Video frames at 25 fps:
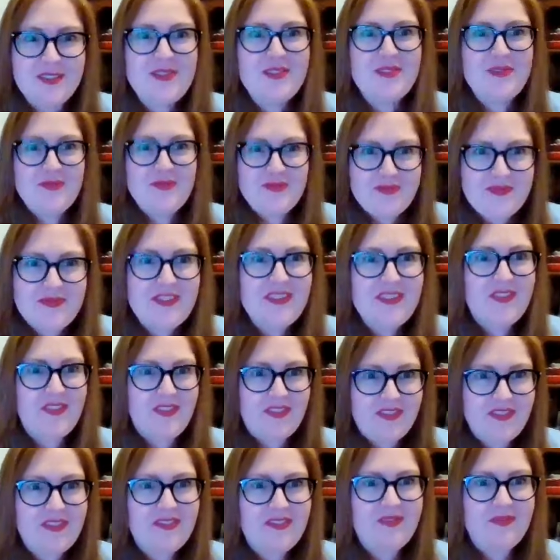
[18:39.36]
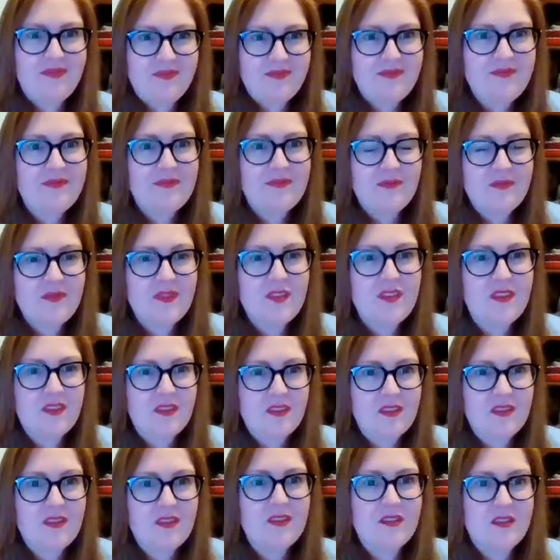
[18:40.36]
Yeah, but it, like you
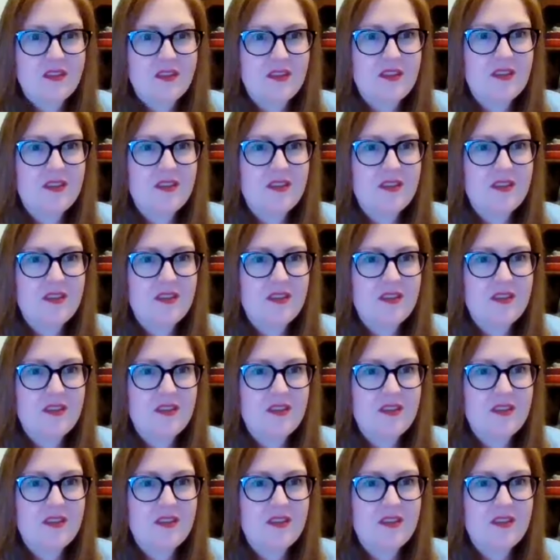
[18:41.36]
said, it's